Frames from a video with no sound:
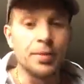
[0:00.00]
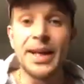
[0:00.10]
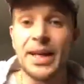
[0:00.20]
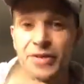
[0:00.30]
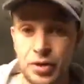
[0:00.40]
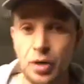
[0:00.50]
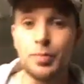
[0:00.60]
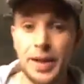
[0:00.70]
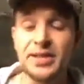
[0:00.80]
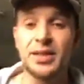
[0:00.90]
But yeah,
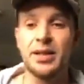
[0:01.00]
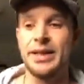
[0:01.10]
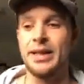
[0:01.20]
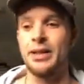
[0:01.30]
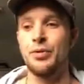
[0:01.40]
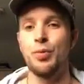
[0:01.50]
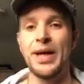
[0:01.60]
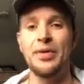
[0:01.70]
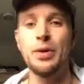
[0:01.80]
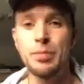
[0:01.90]
so basically,
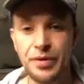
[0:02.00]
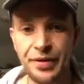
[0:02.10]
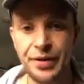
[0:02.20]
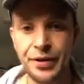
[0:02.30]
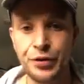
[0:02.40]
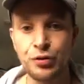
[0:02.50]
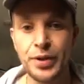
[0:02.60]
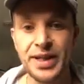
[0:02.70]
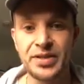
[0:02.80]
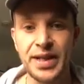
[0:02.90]
we had the month to
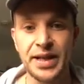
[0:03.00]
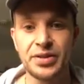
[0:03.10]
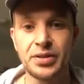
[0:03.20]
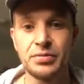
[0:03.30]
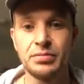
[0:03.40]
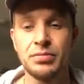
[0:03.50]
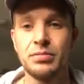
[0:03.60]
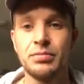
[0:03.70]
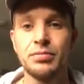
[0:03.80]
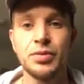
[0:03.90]
reassess
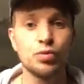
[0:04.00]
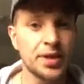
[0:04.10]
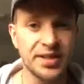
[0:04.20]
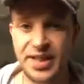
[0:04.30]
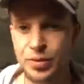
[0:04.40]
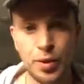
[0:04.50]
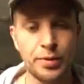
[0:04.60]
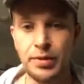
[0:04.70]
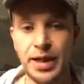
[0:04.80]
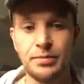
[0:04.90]

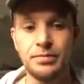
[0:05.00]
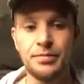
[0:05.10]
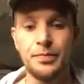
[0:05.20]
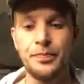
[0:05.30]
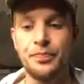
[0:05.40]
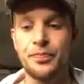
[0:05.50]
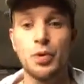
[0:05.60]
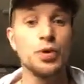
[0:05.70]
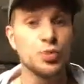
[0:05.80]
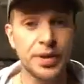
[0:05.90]
where we're at,
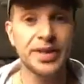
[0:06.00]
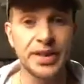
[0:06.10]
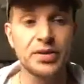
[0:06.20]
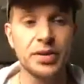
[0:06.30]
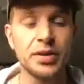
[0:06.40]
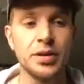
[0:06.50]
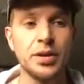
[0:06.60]
which we did.